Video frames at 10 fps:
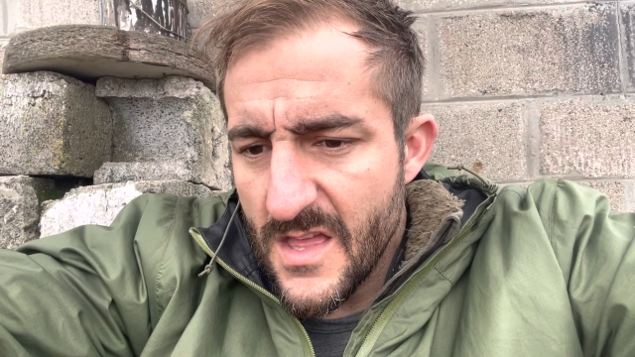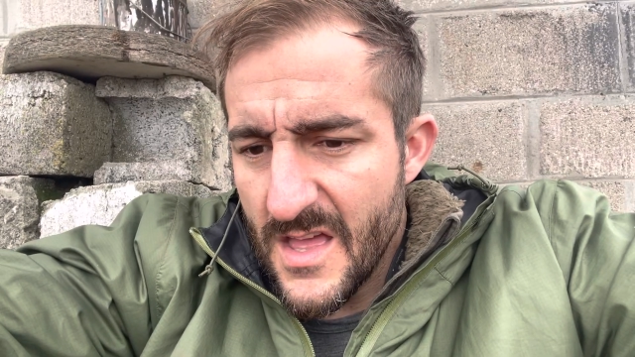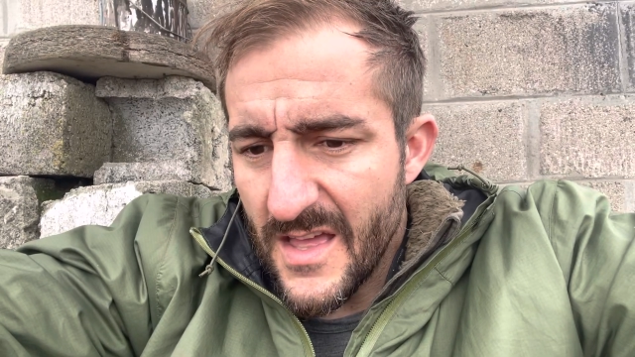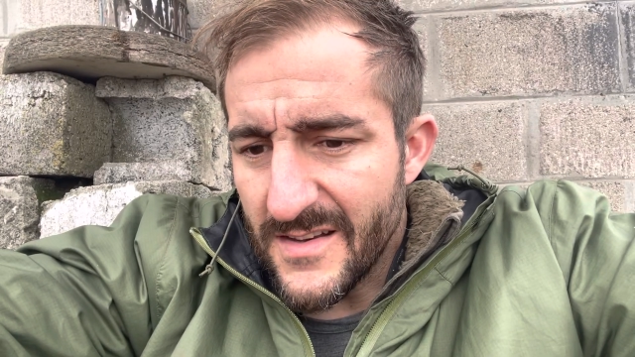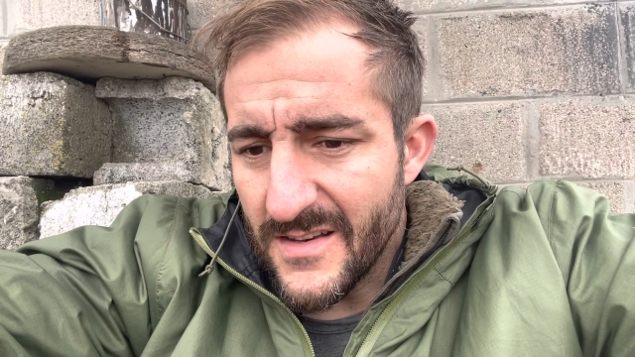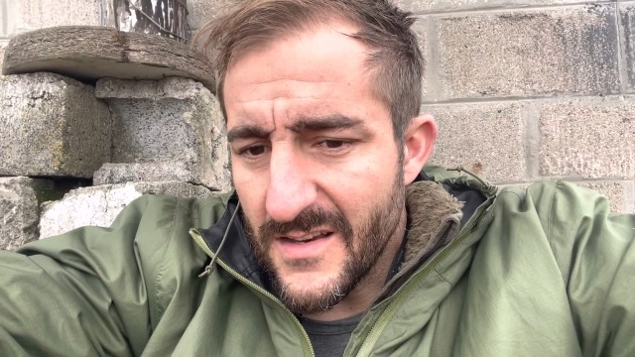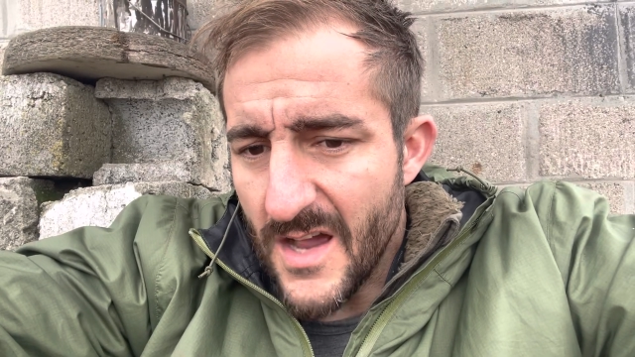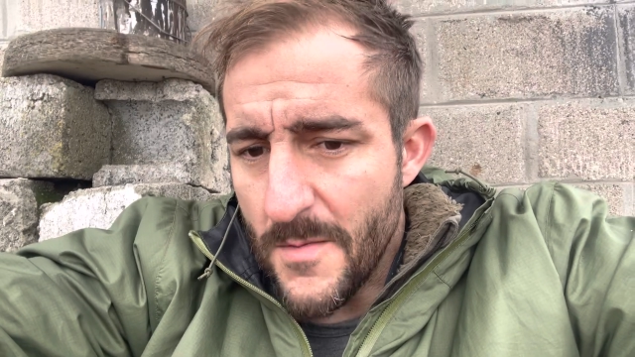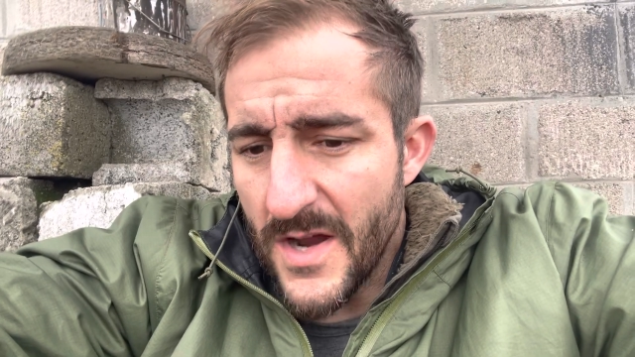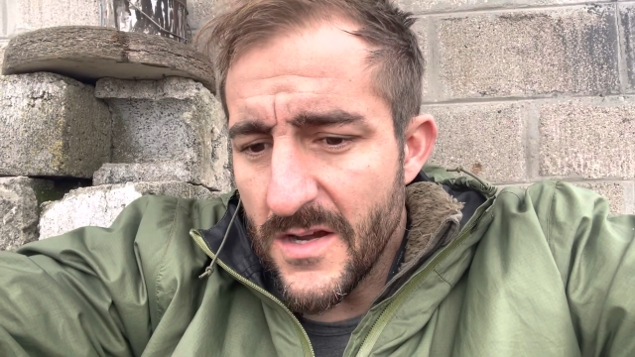I
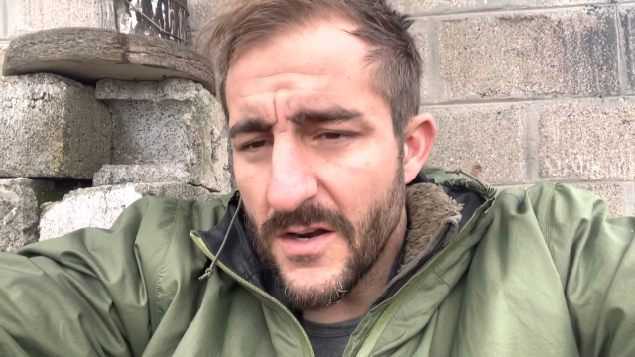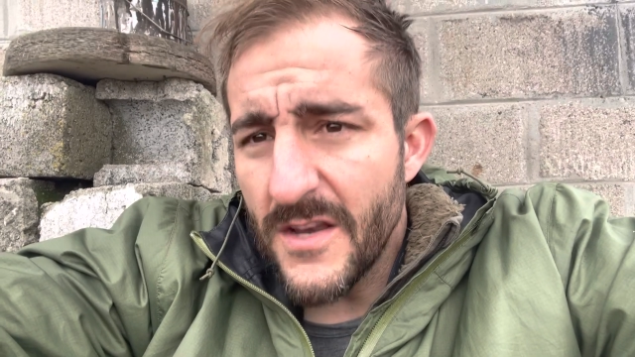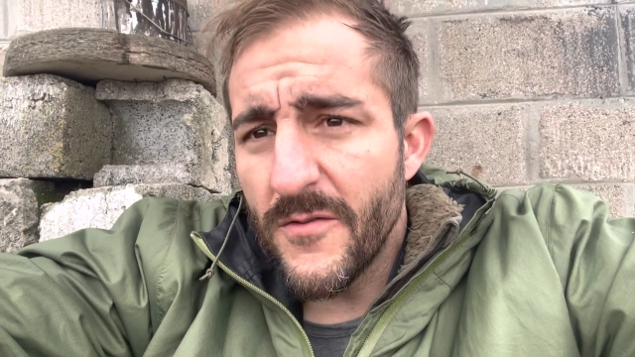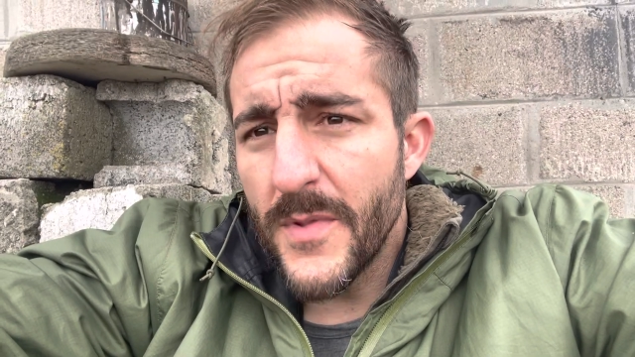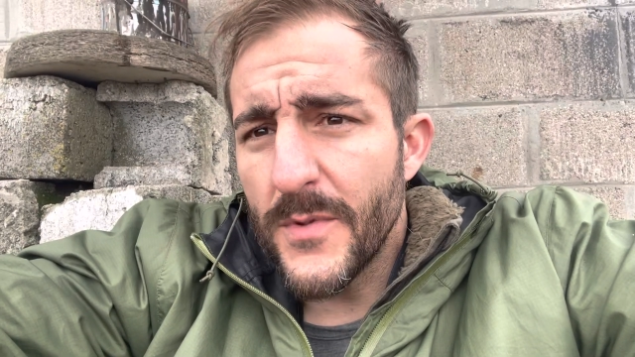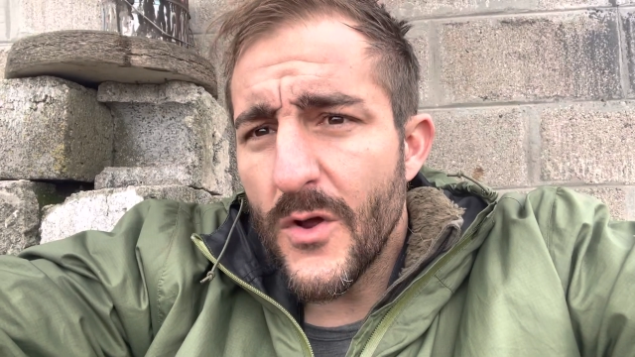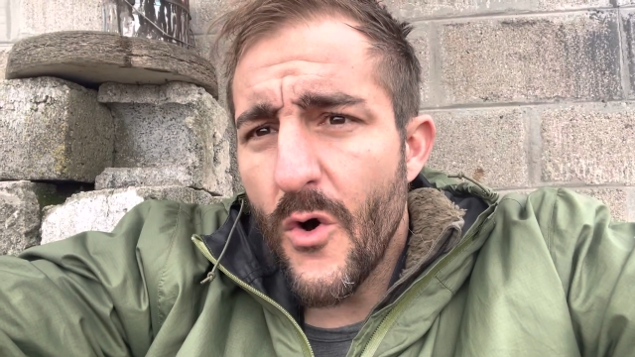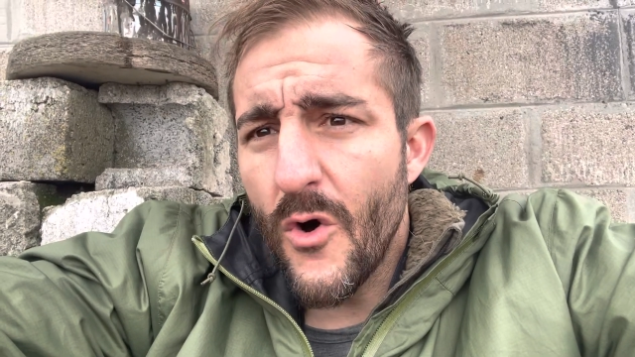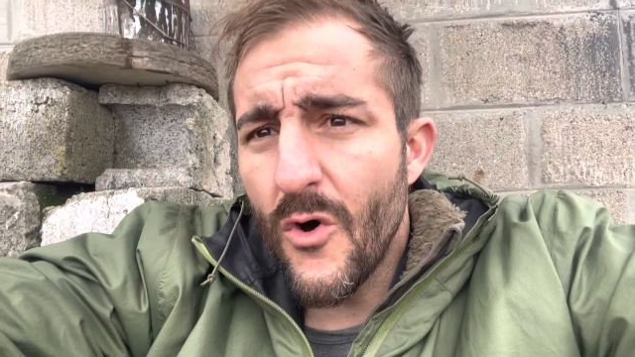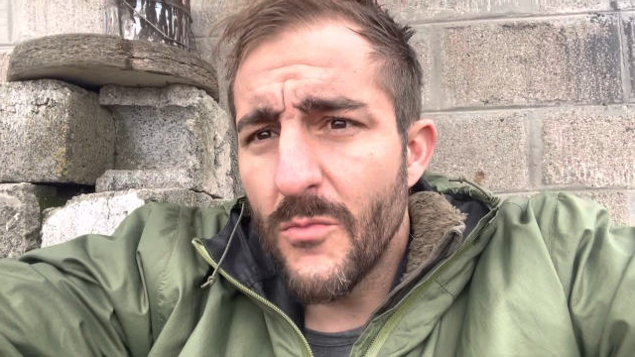might not even be able to go
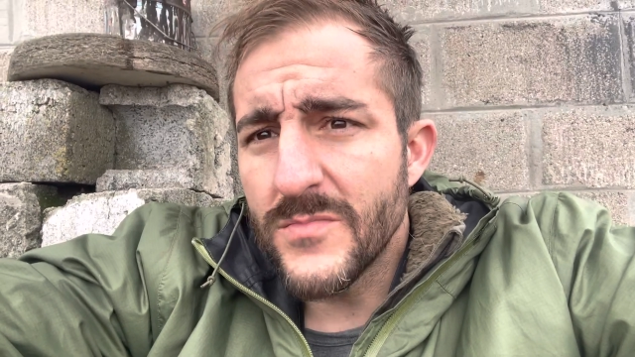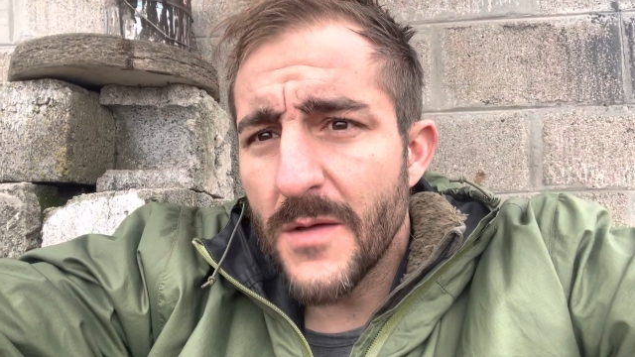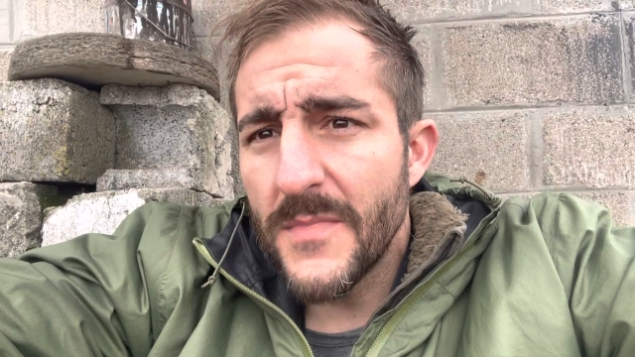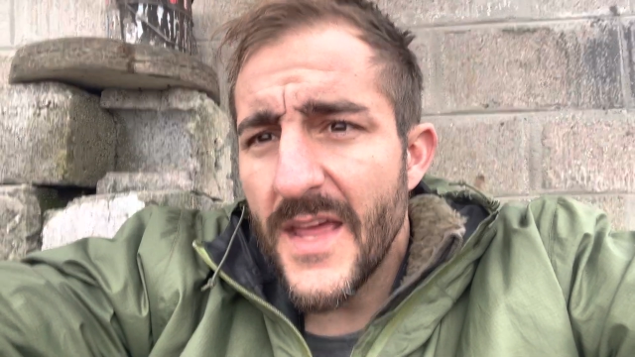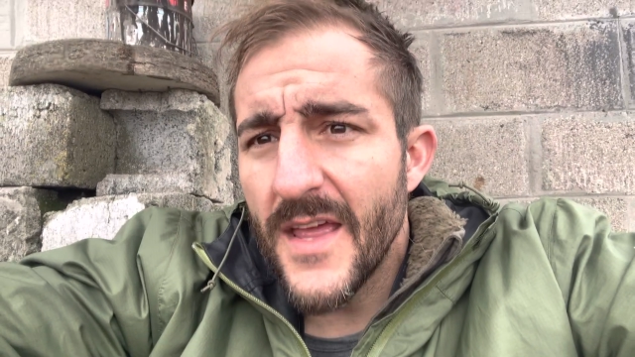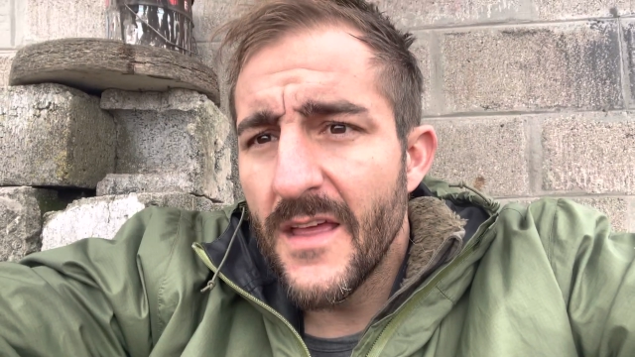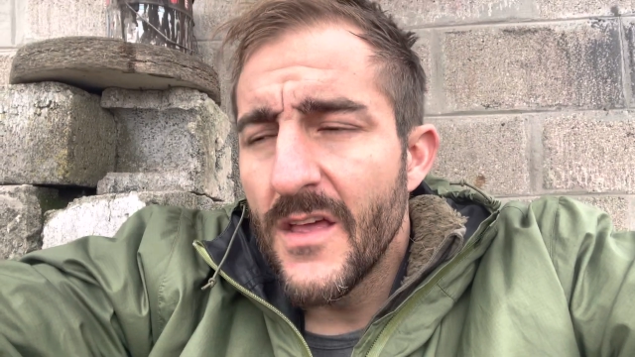home someday.